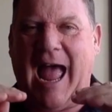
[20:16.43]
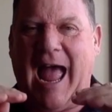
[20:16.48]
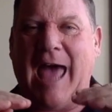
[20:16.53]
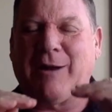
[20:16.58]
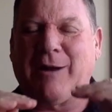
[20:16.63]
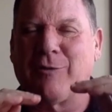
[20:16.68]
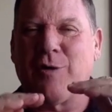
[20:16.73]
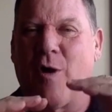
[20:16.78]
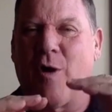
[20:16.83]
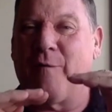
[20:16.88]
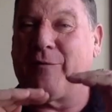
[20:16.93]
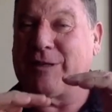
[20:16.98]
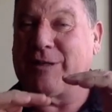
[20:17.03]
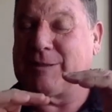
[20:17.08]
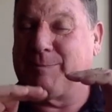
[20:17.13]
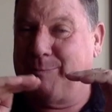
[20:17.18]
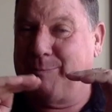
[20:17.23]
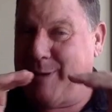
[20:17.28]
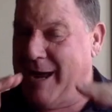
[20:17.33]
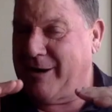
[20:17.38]
I don't know if it's
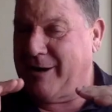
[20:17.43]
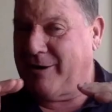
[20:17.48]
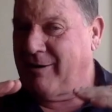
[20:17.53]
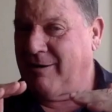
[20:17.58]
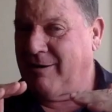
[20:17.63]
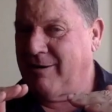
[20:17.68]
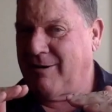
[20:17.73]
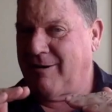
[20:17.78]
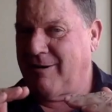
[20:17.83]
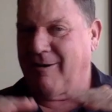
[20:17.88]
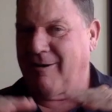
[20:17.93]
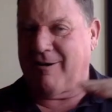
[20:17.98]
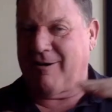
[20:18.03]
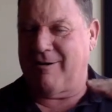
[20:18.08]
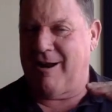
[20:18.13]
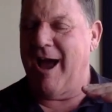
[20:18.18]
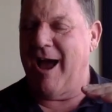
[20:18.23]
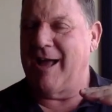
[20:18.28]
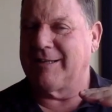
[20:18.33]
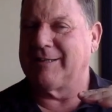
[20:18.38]
better or
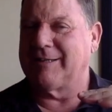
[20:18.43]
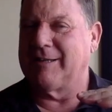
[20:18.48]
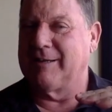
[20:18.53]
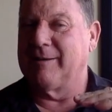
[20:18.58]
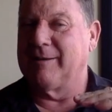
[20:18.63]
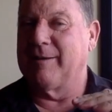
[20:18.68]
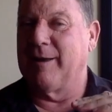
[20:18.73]
not,